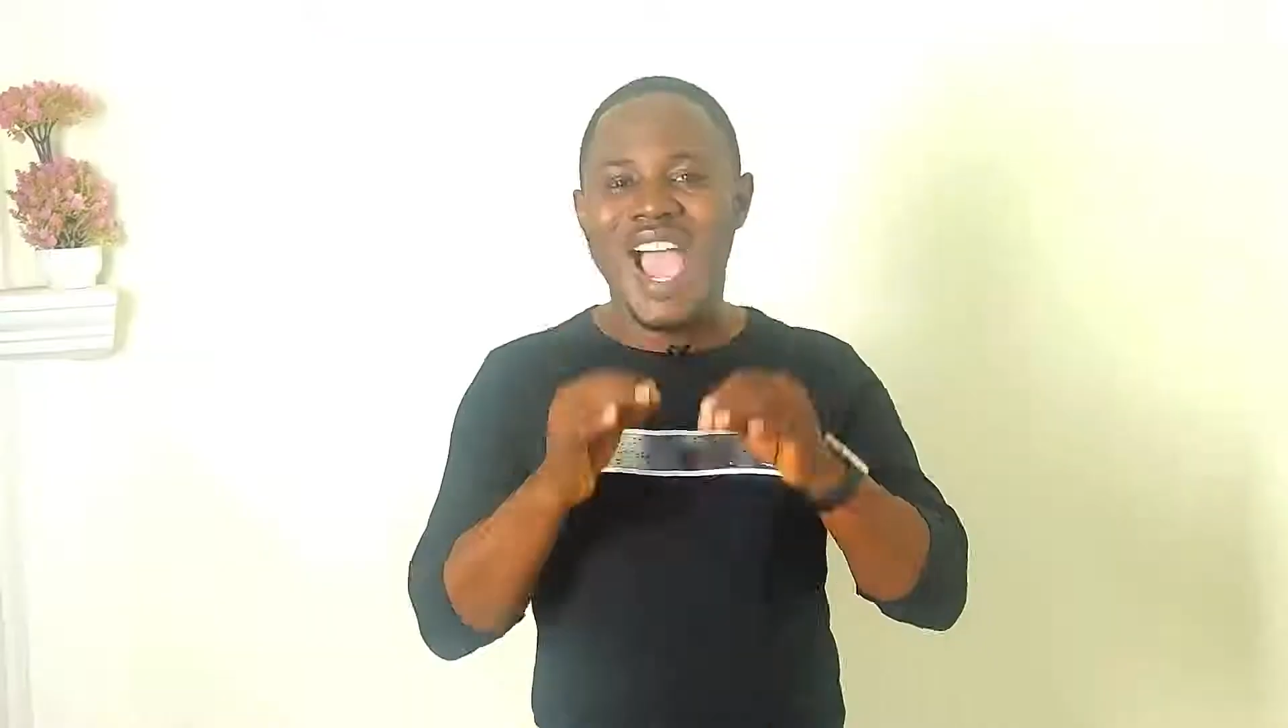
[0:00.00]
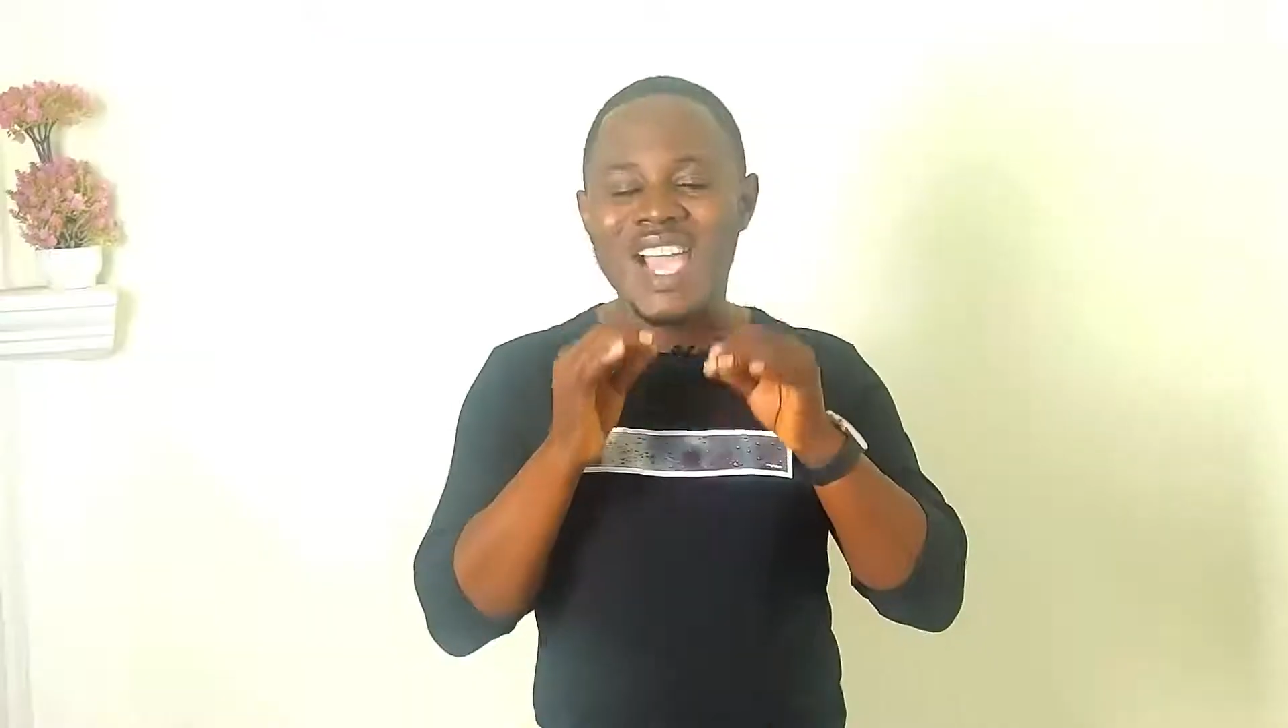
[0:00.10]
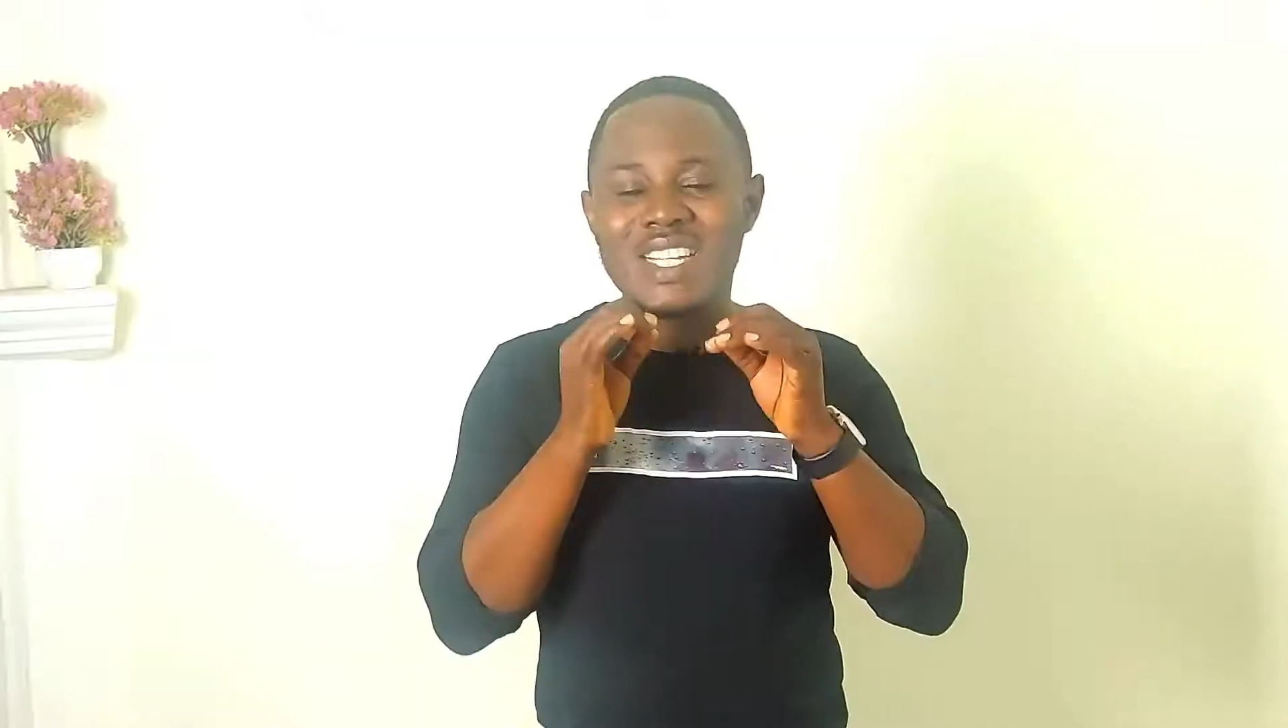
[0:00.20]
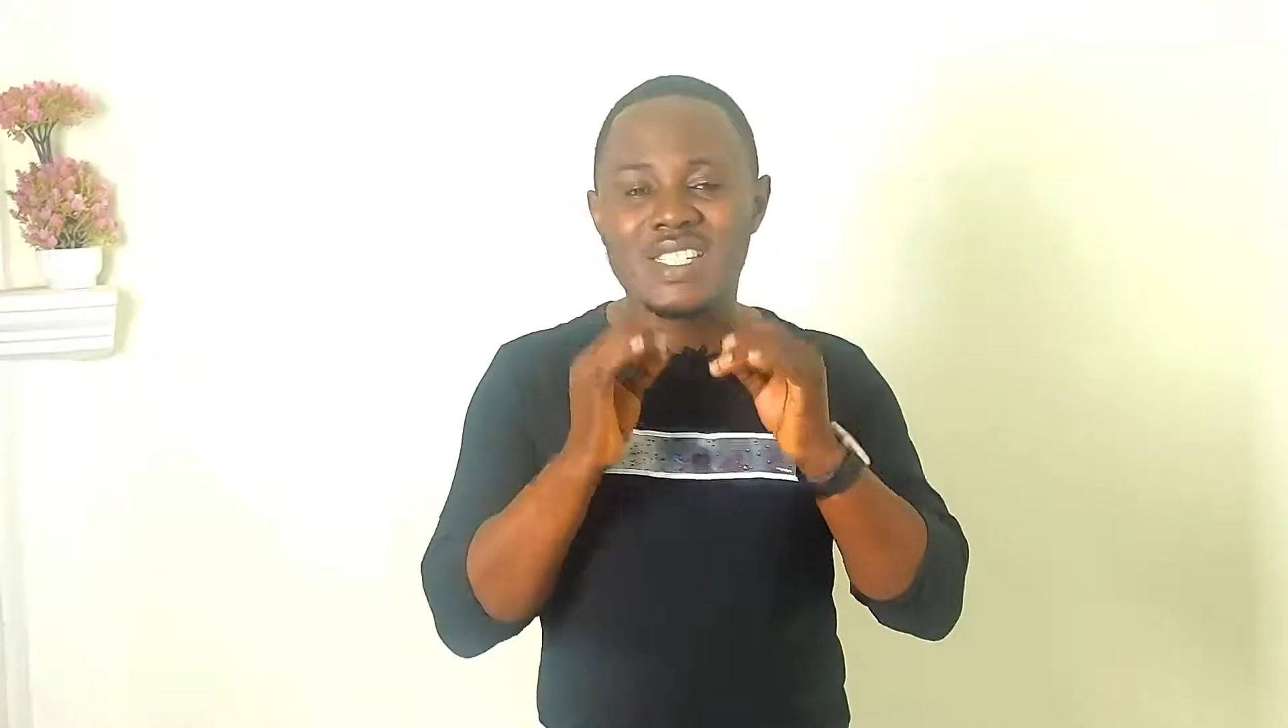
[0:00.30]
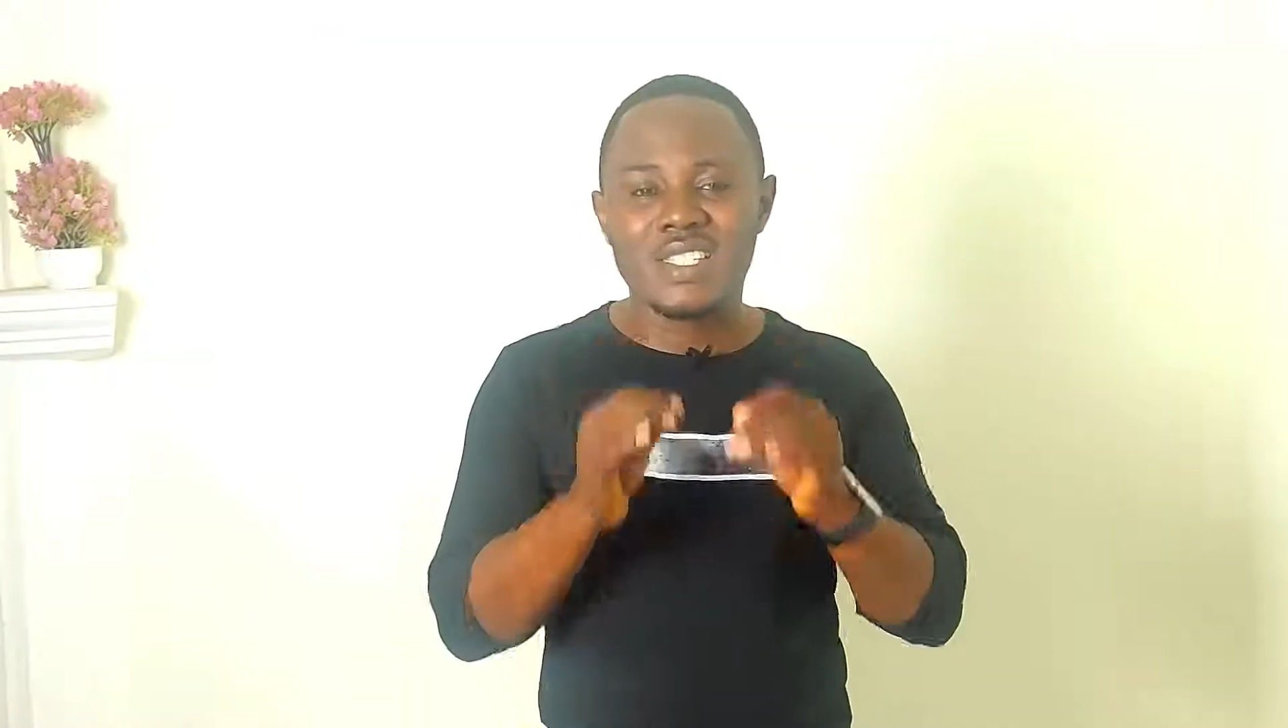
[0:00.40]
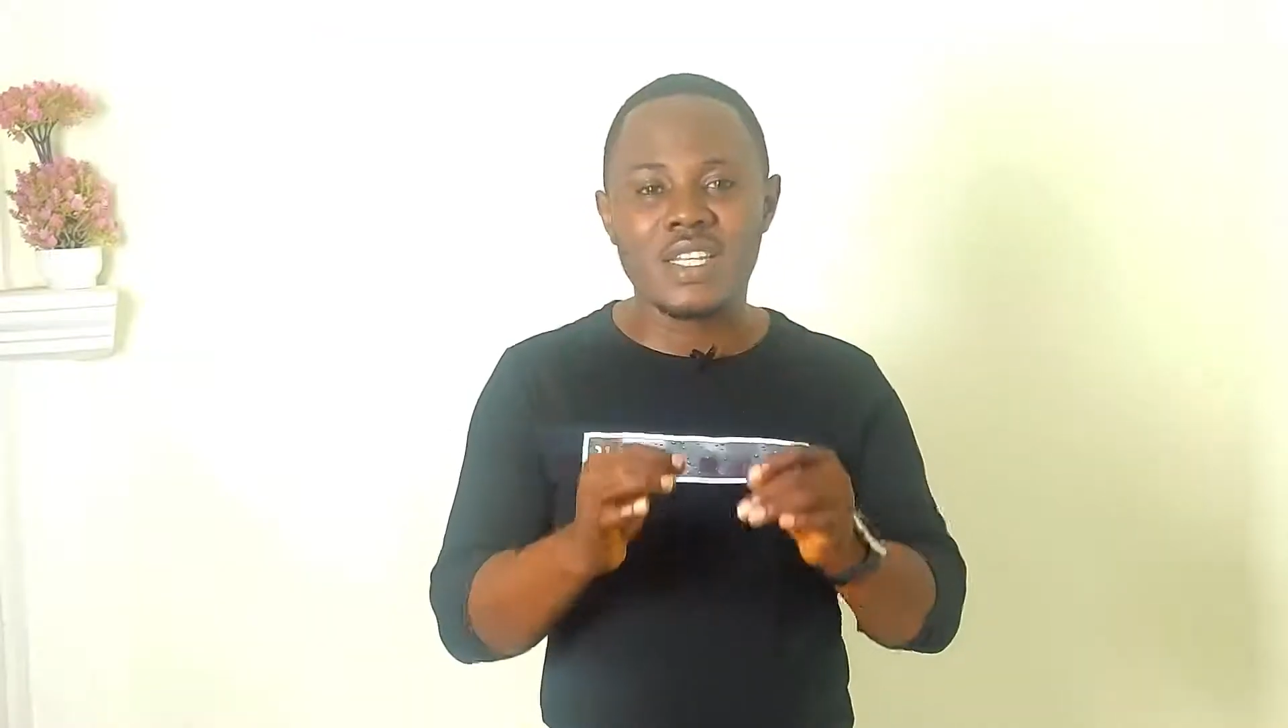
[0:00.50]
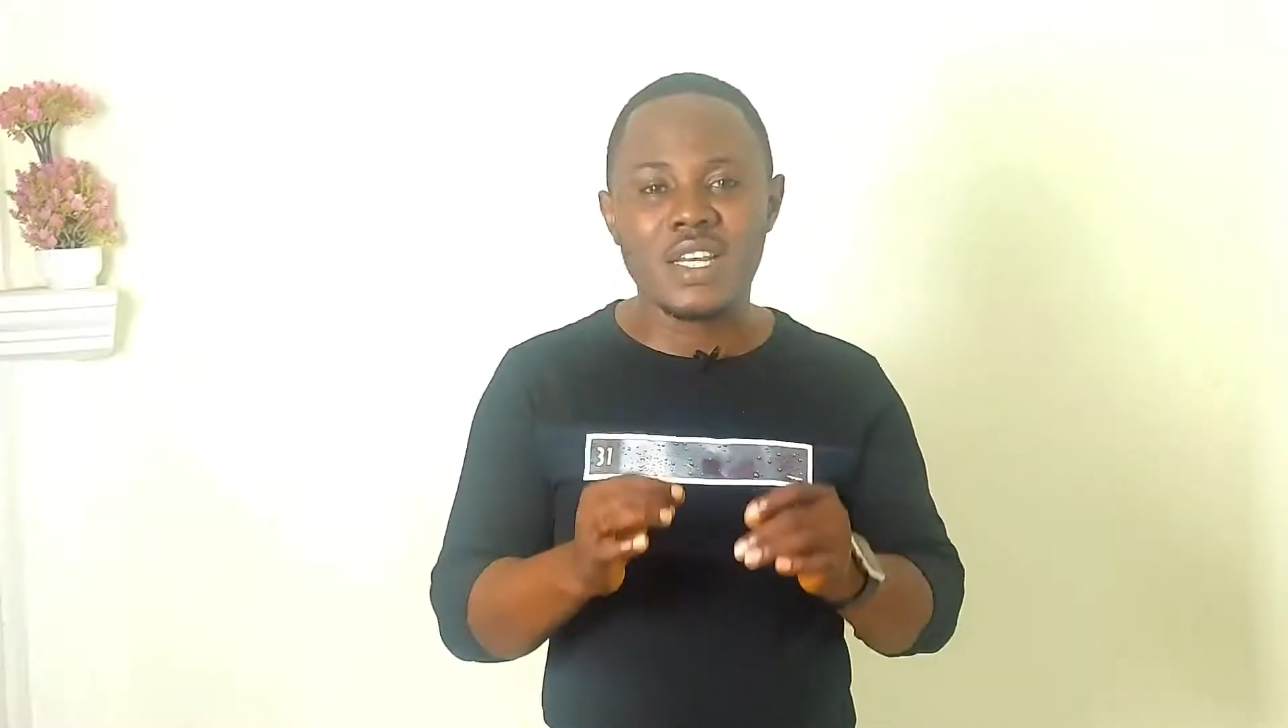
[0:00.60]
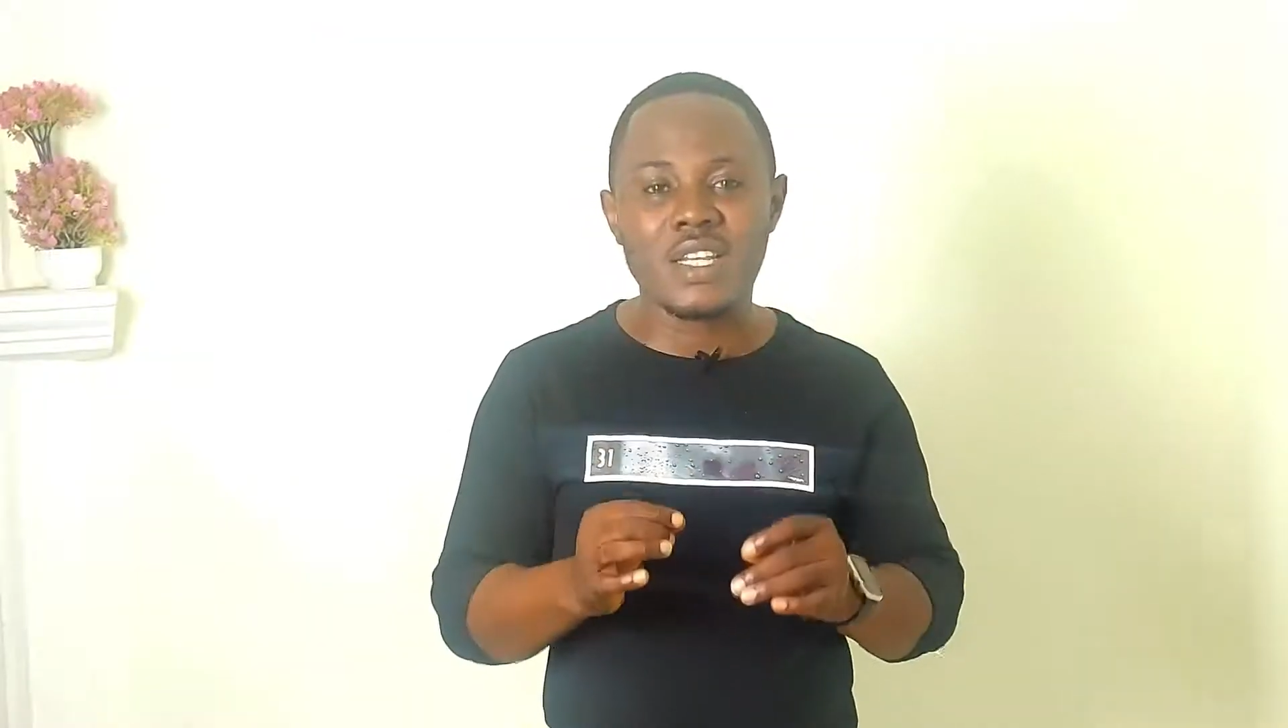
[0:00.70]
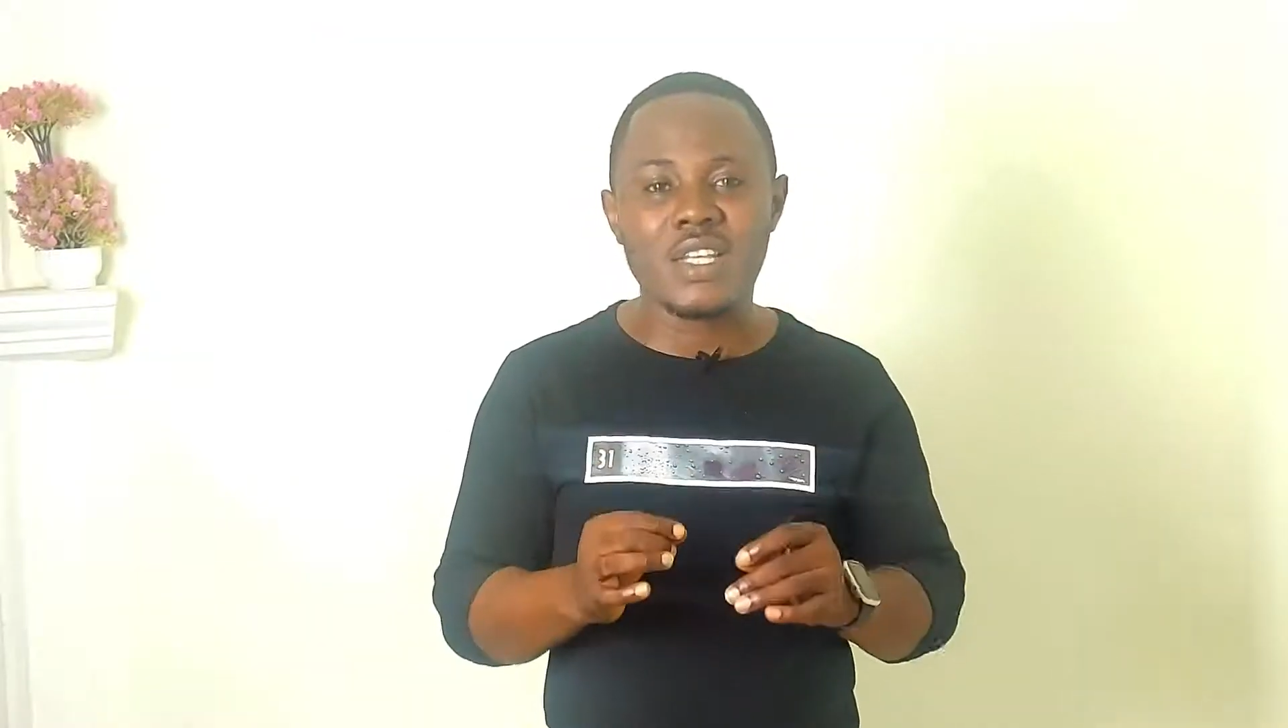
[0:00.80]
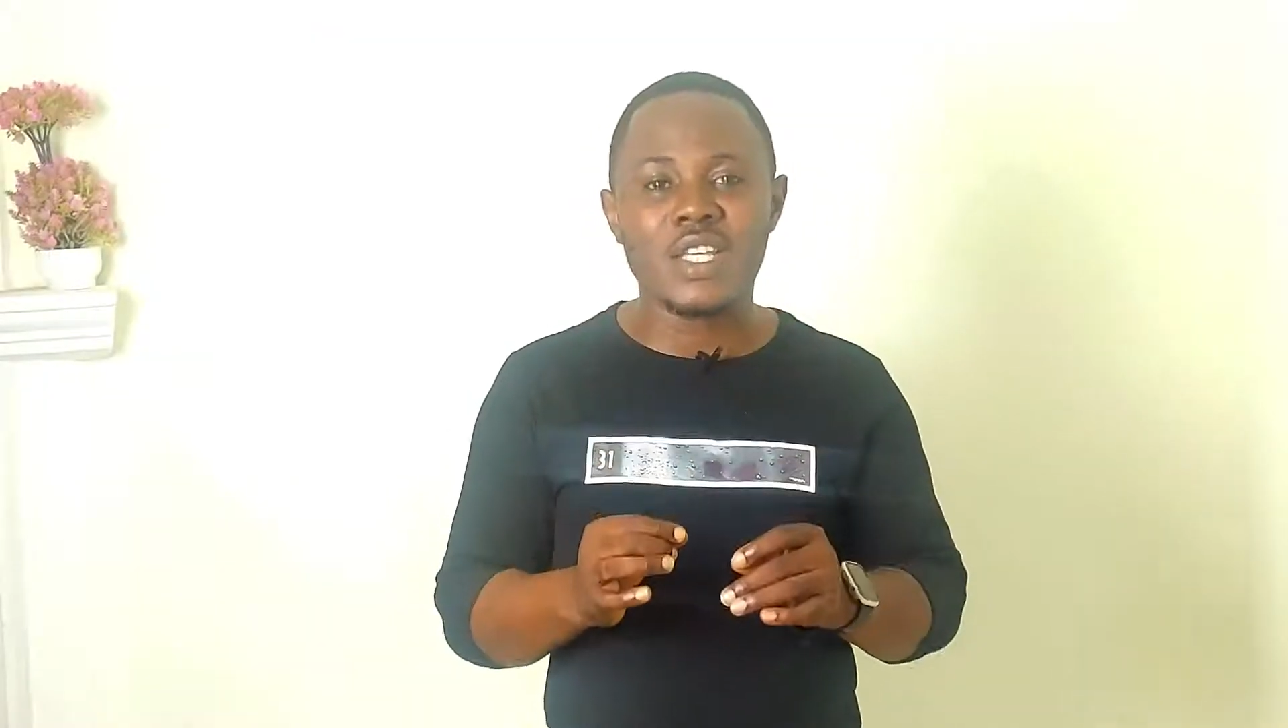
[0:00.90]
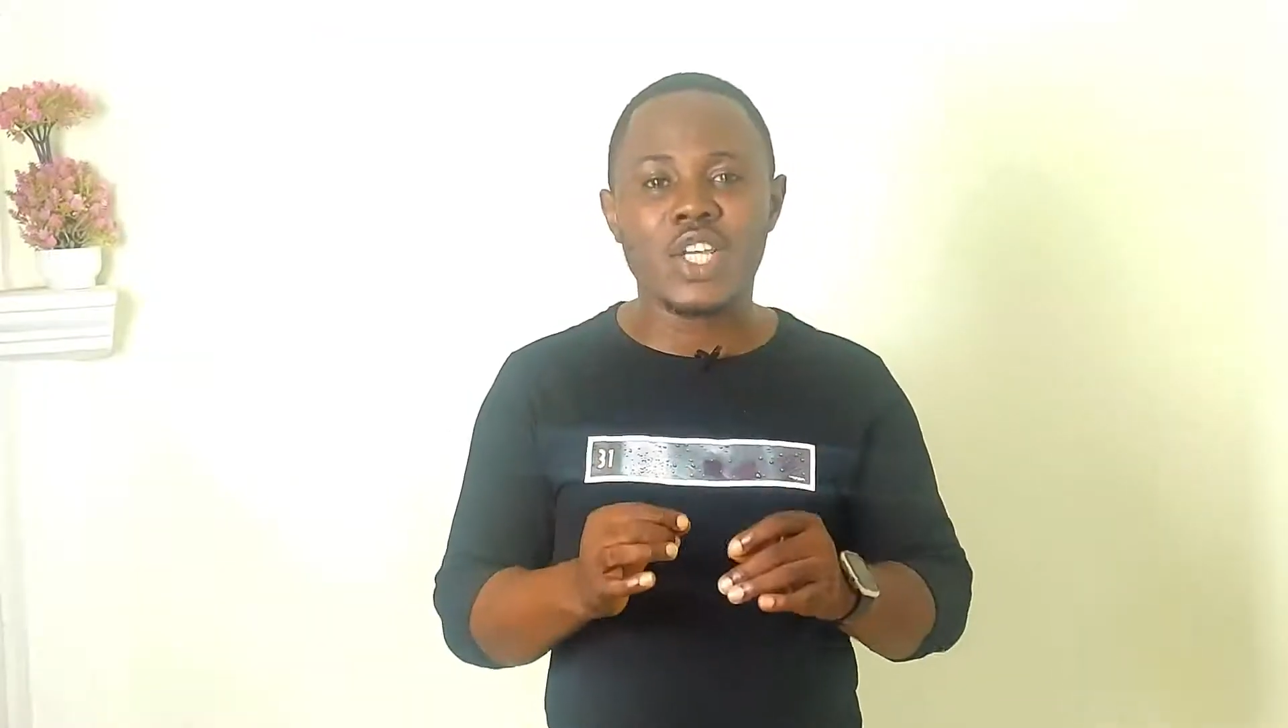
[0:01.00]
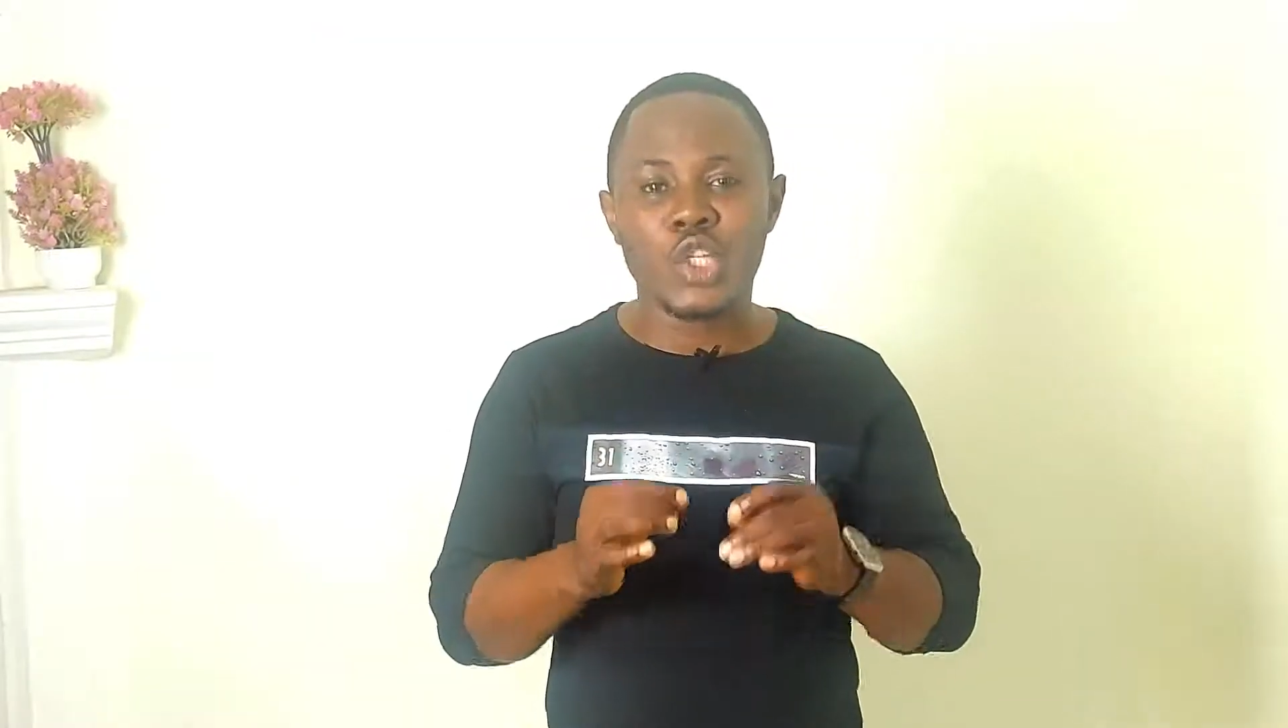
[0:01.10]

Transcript: Ideally,